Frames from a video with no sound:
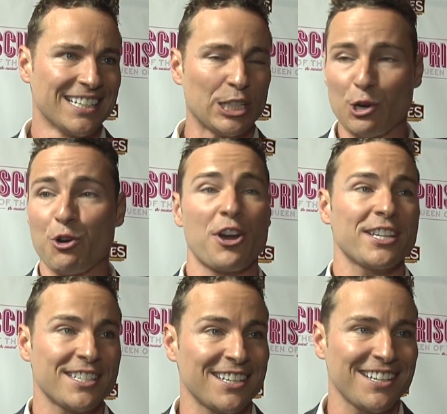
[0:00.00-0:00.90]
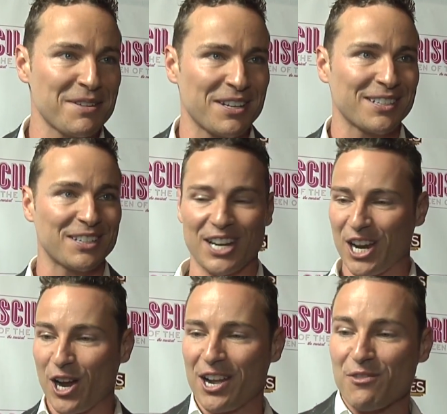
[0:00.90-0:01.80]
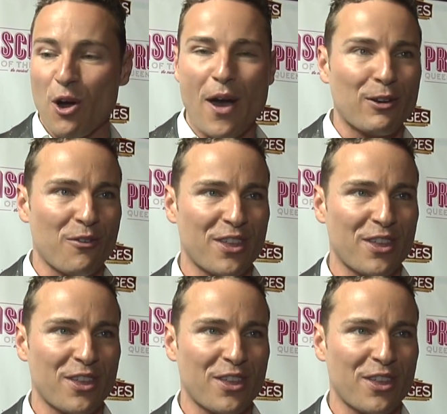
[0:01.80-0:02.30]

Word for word: look crazy and go, kind of go out